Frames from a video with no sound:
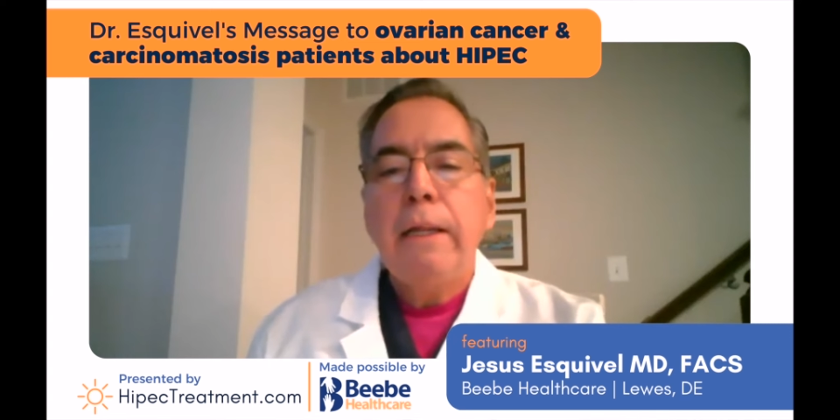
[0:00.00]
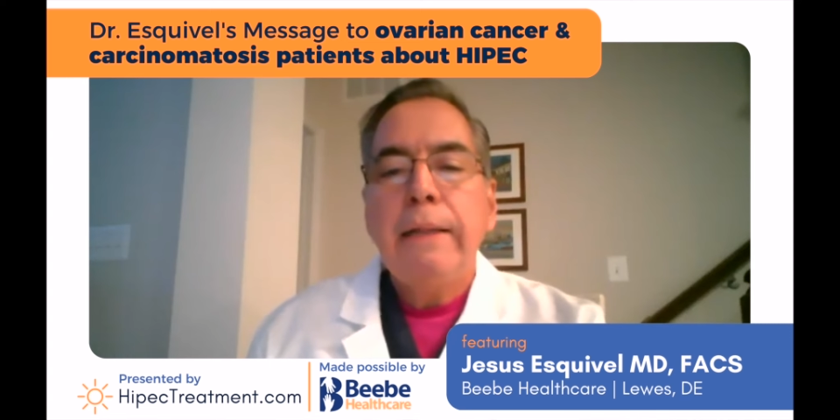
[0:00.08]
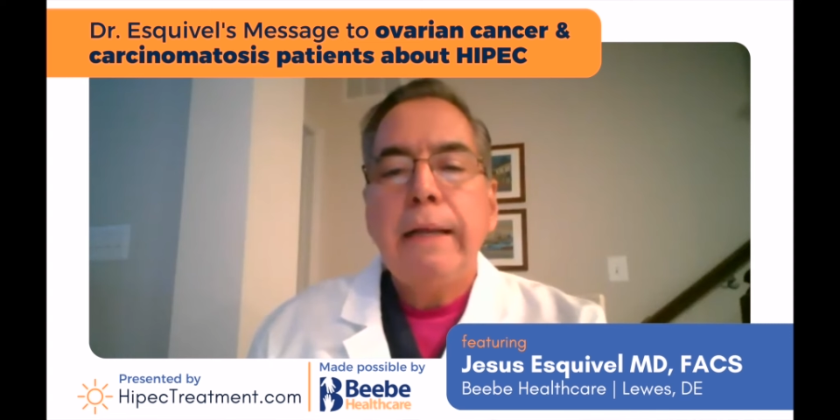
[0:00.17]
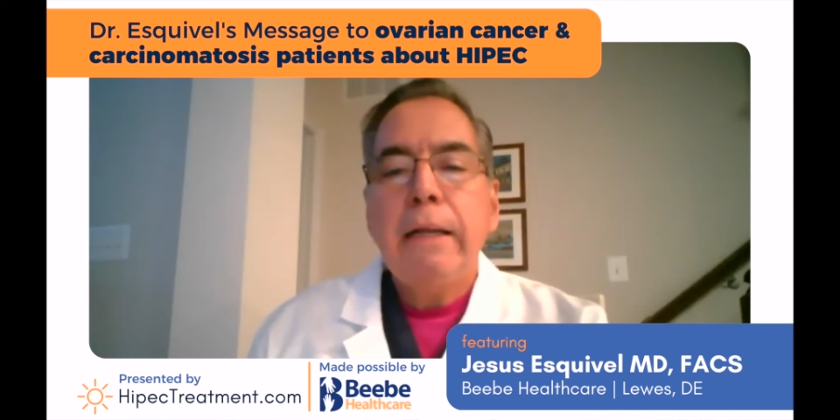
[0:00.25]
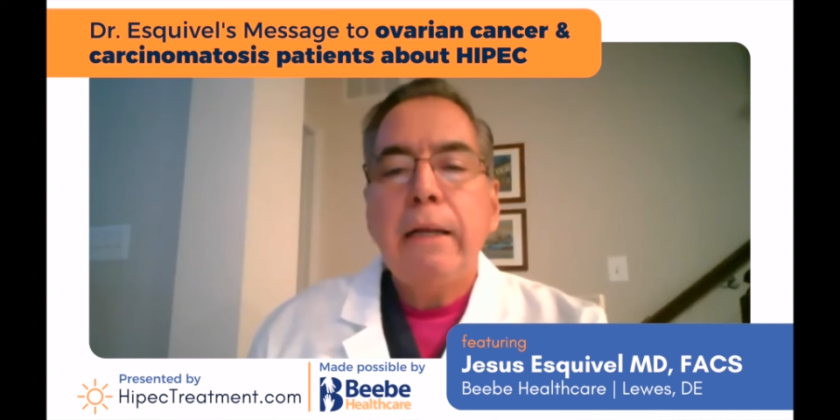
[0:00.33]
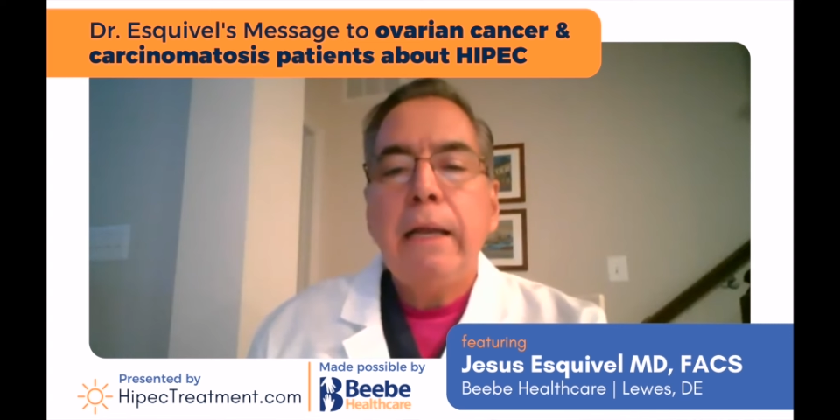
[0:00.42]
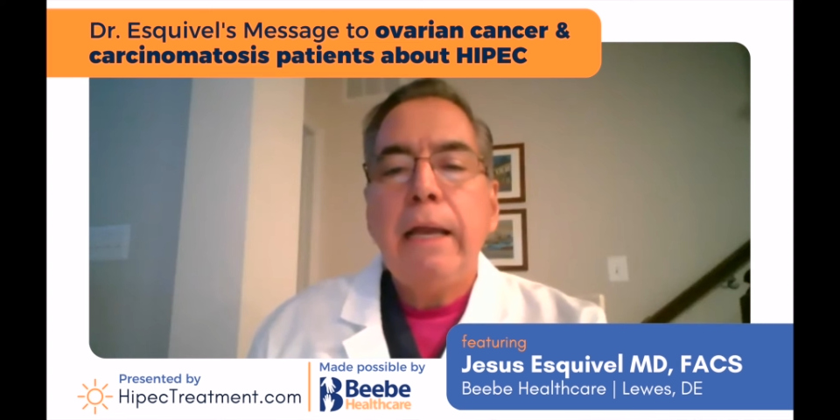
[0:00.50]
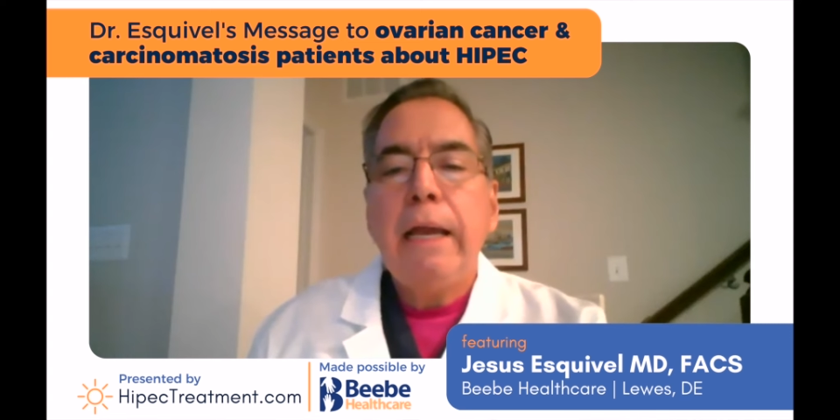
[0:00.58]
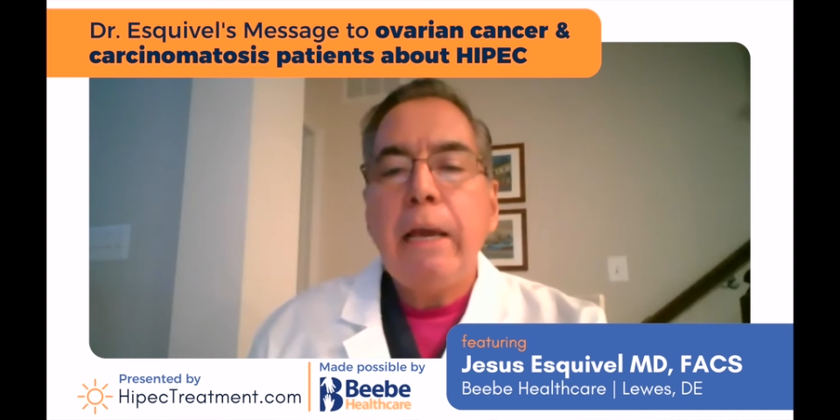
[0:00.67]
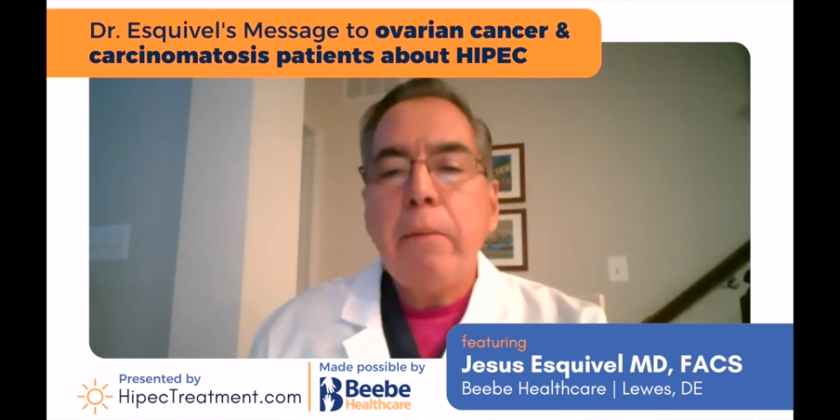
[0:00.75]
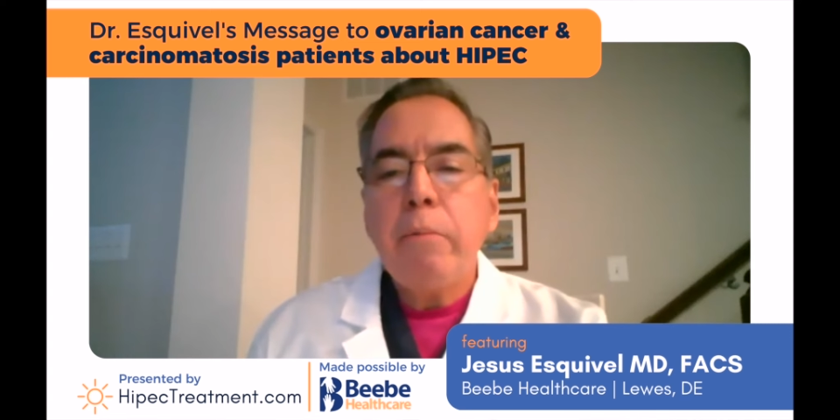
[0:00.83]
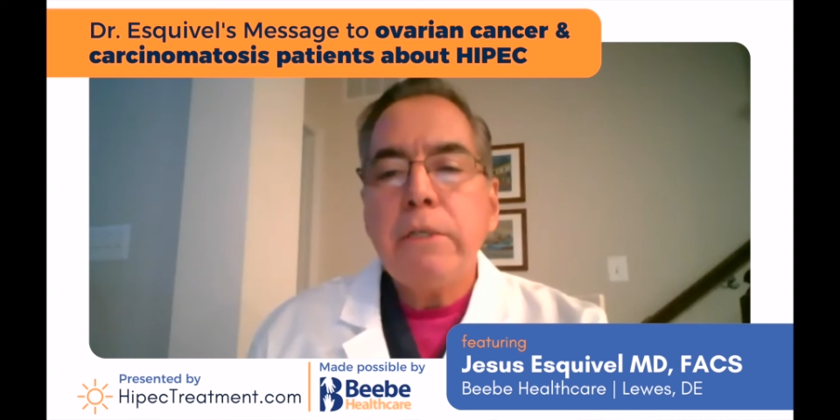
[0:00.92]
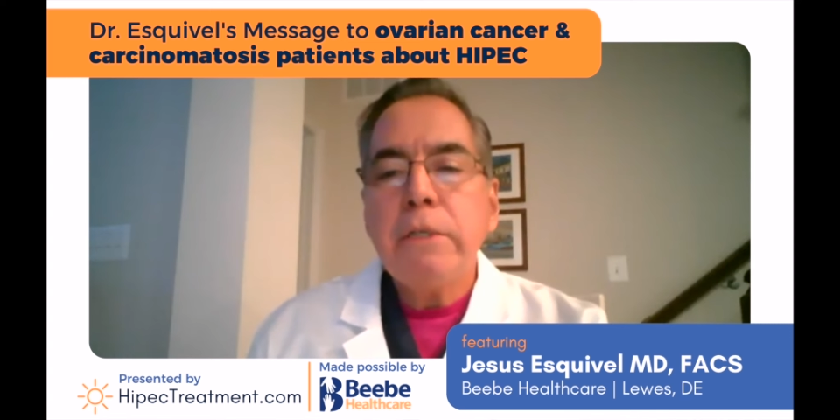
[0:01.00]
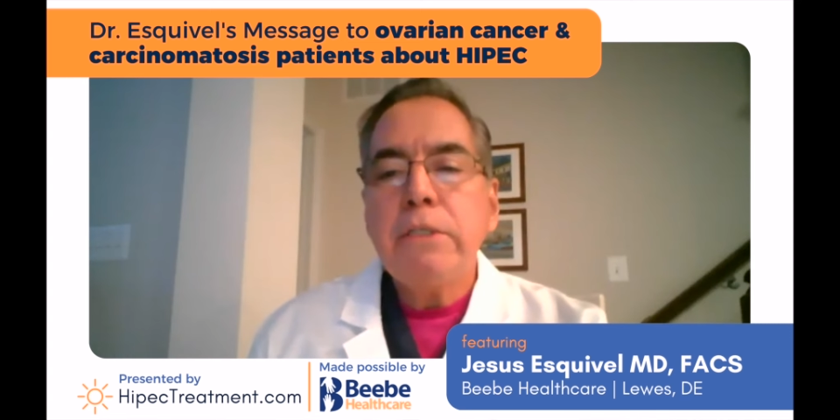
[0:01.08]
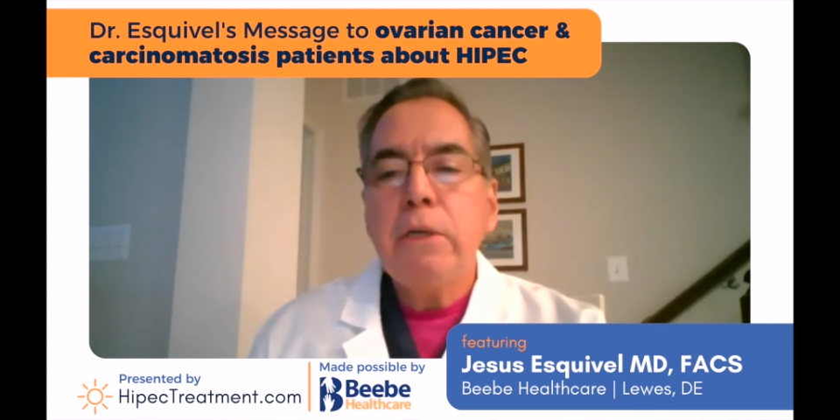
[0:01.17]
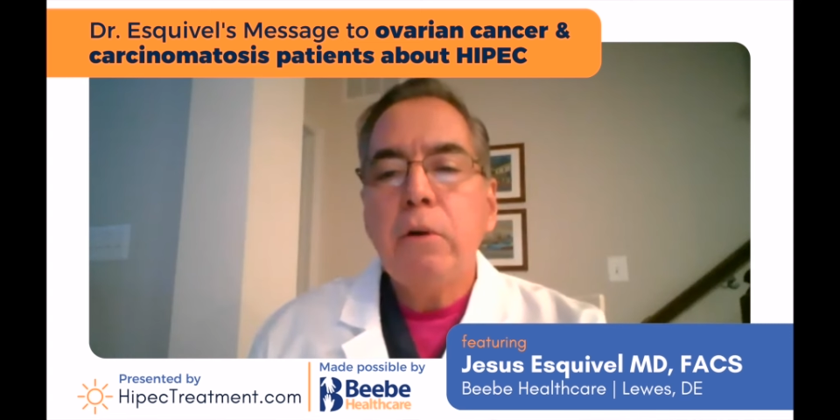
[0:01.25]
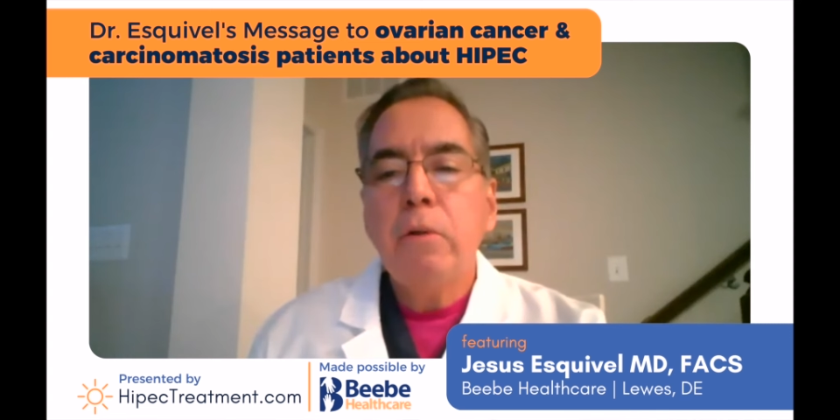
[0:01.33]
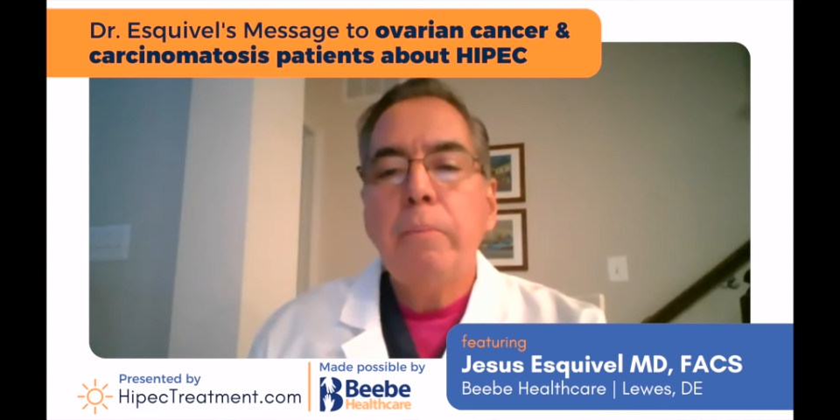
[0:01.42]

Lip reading: that every single